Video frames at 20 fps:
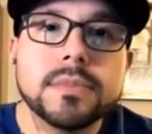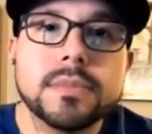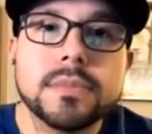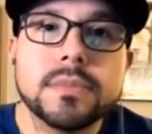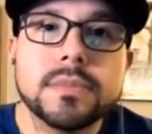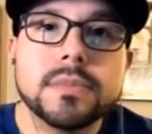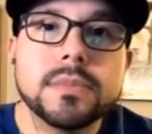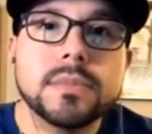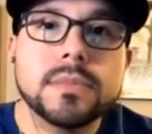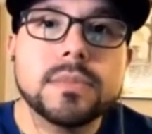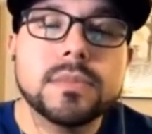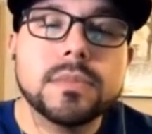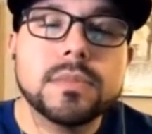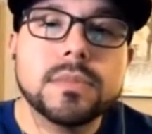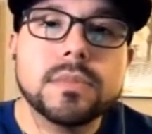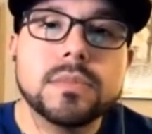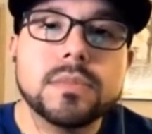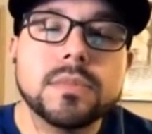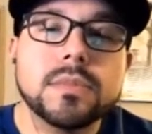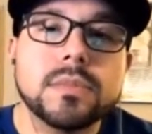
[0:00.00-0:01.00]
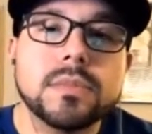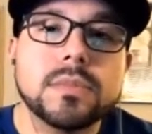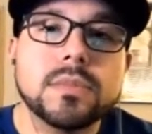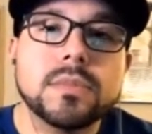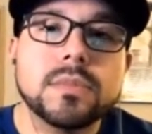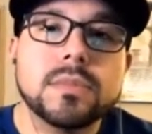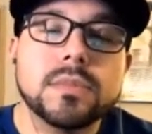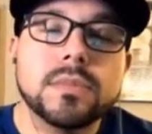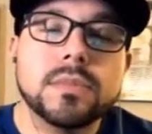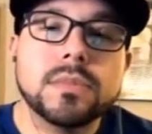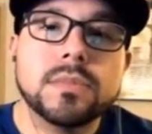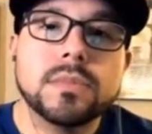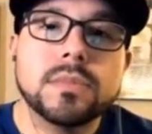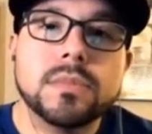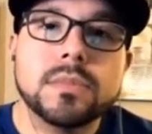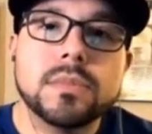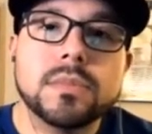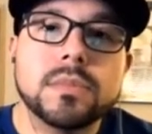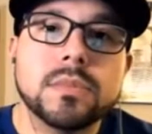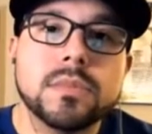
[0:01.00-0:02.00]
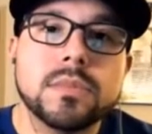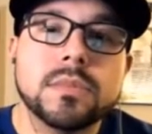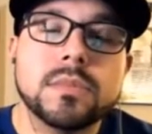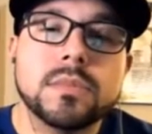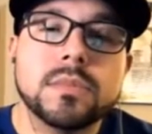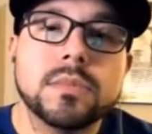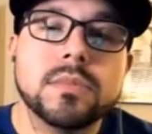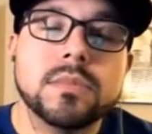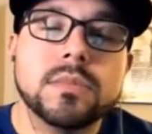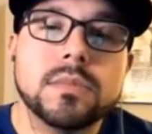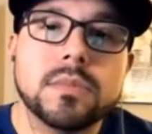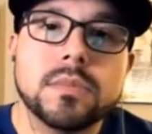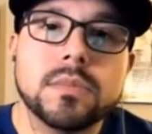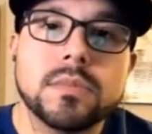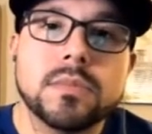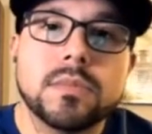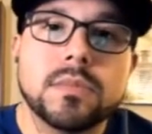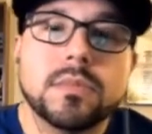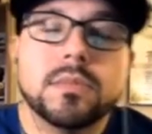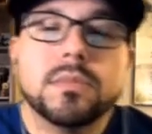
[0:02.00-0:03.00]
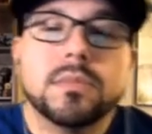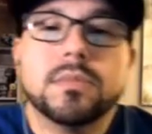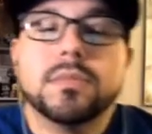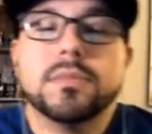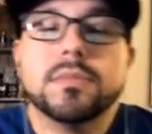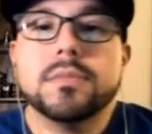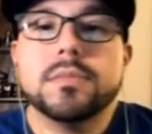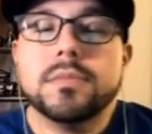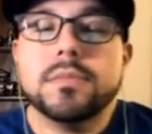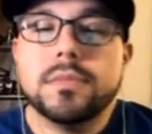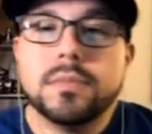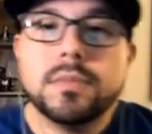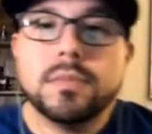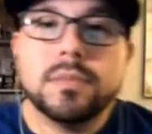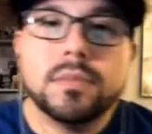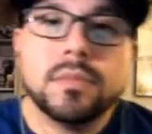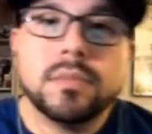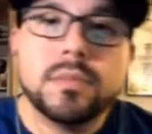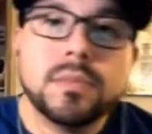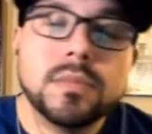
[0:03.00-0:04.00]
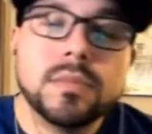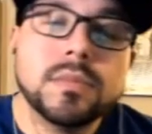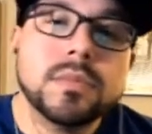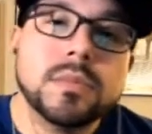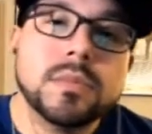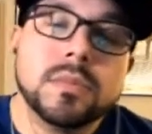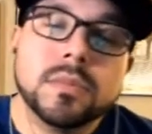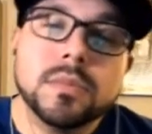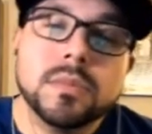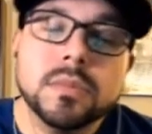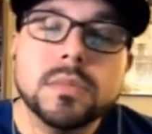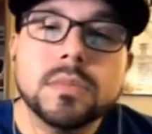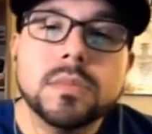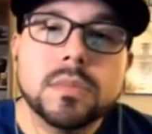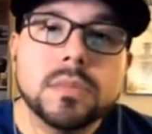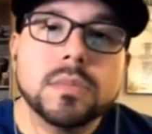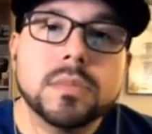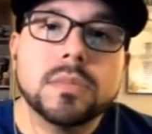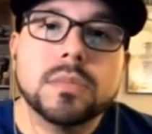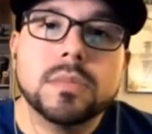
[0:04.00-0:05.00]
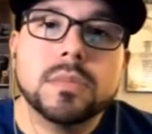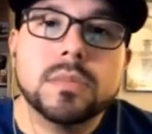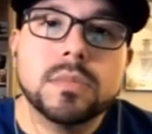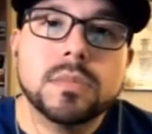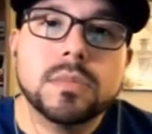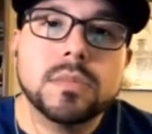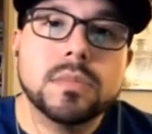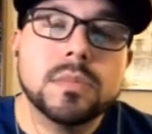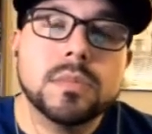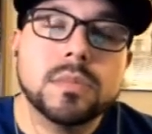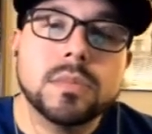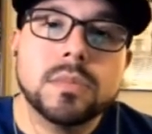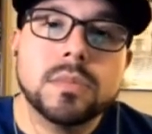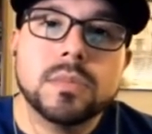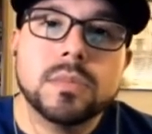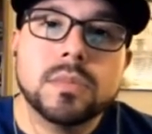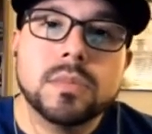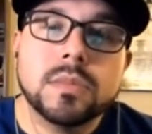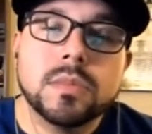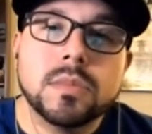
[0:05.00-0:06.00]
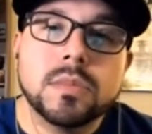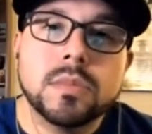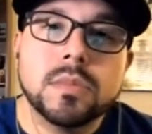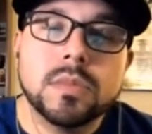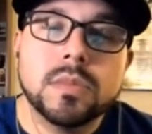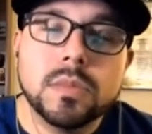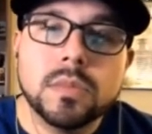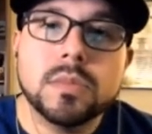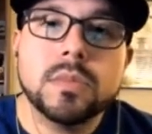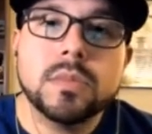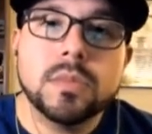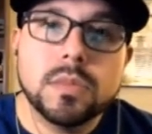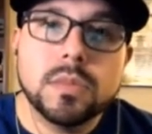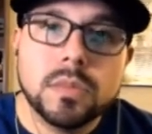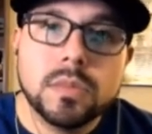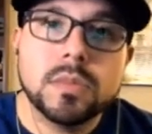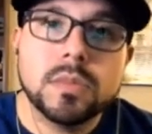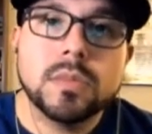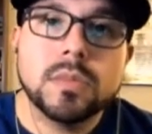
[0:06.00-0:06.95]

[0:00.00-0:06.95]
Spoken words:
[no speech]